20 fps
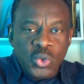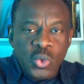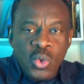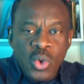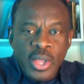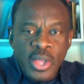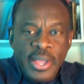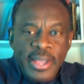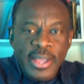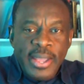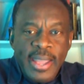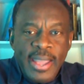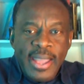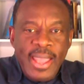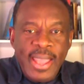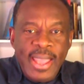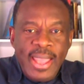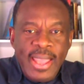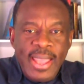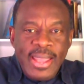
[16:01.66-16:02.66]
So,
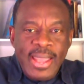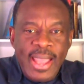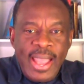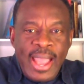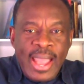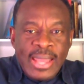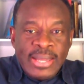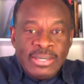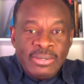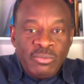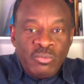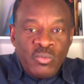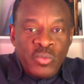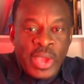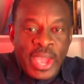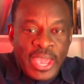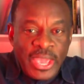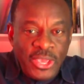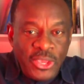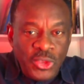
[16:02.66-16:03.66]

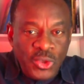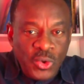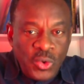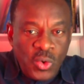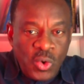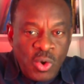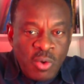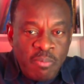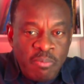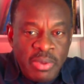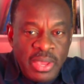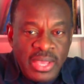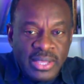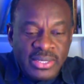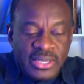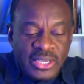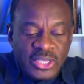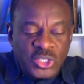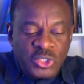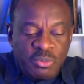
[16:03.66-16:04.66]
and when you
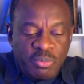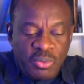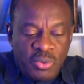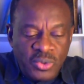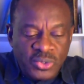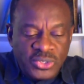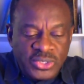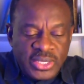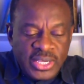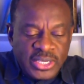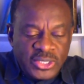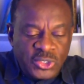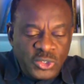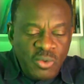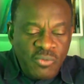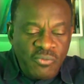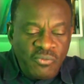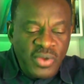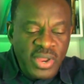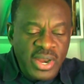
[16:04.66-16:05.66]
obey this
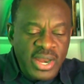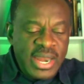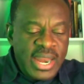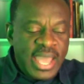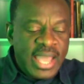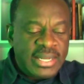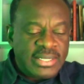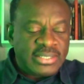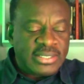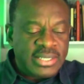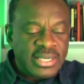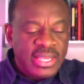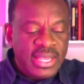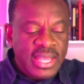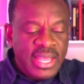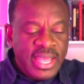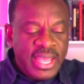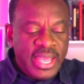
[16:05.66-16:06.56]
process, you find that,